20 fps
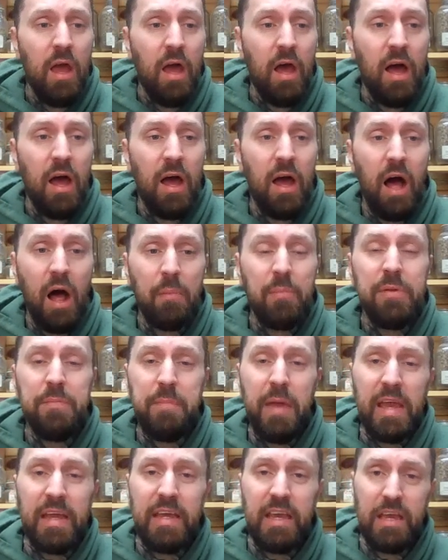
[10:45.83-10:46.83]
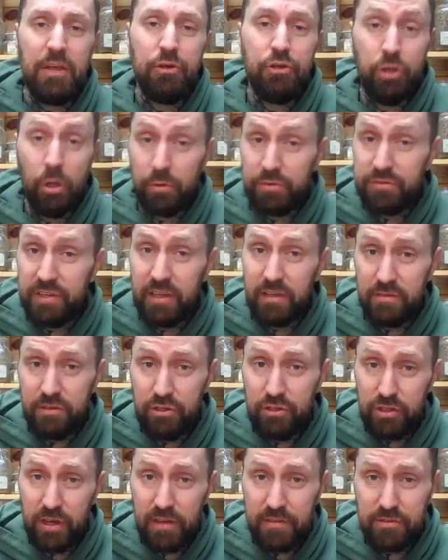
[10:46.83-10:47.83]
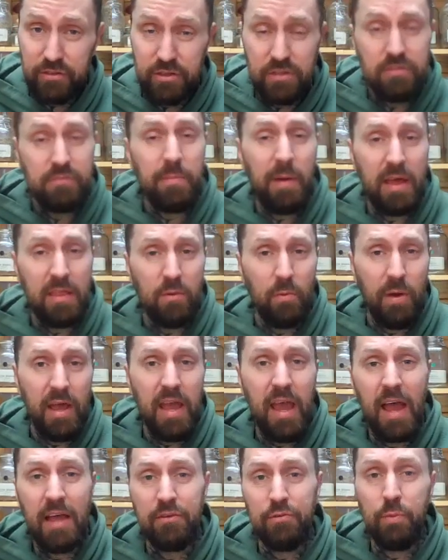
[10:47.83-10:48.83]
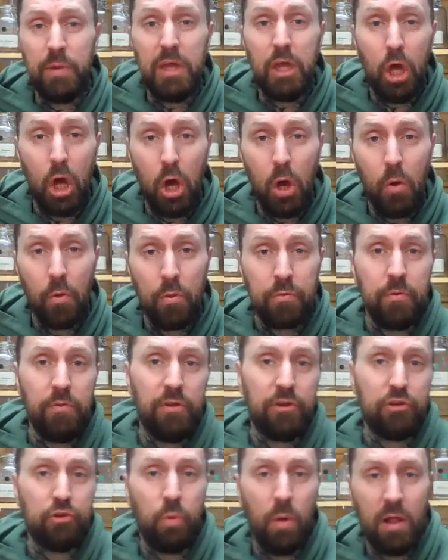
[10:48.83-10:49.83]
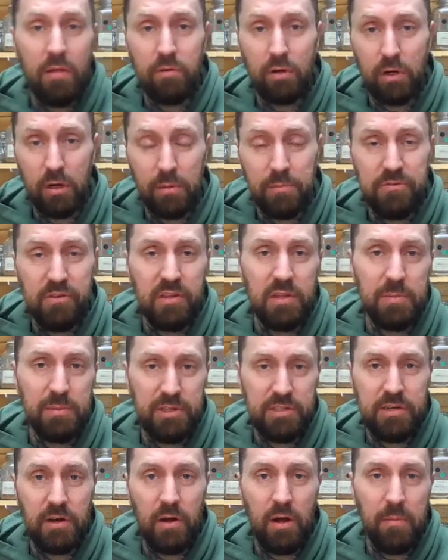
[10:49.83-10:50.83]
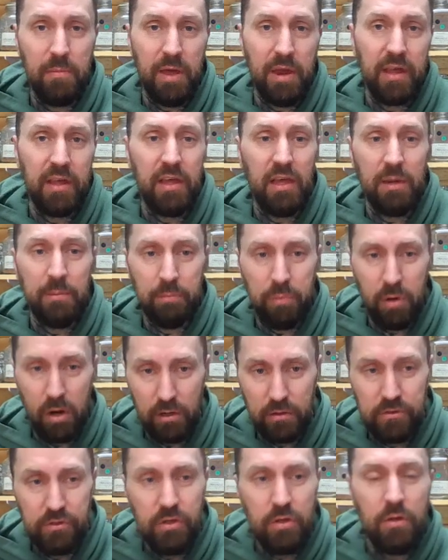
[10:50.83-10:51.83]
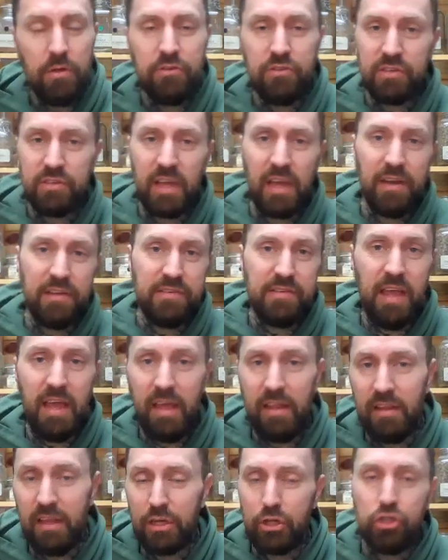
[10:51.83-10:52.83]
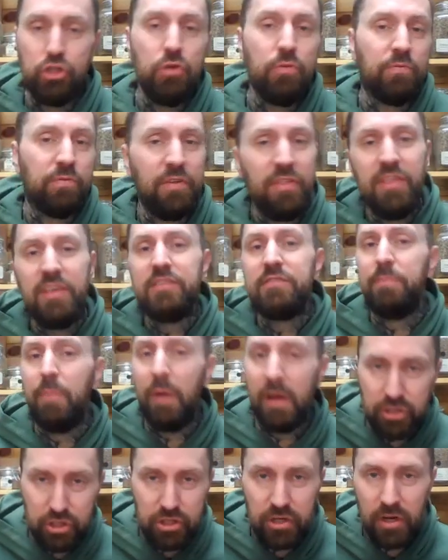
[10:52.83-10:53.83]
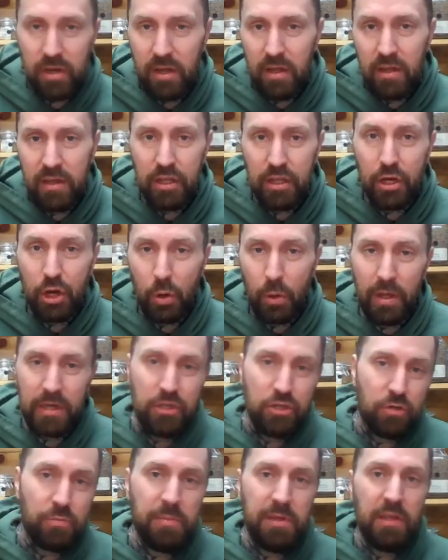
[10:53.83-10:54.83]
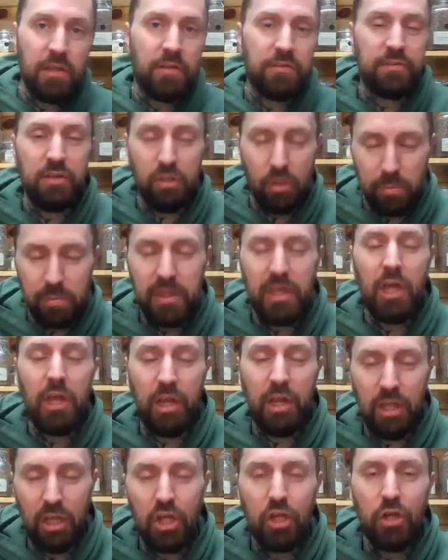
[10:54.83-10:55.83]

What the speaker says: I'll be making dosing suggestions, by the way, as we go through the 12 herbs in the Materia Medica in part 2, and just kind of saying like, shoot for this much, in your meals, and you'll be getting a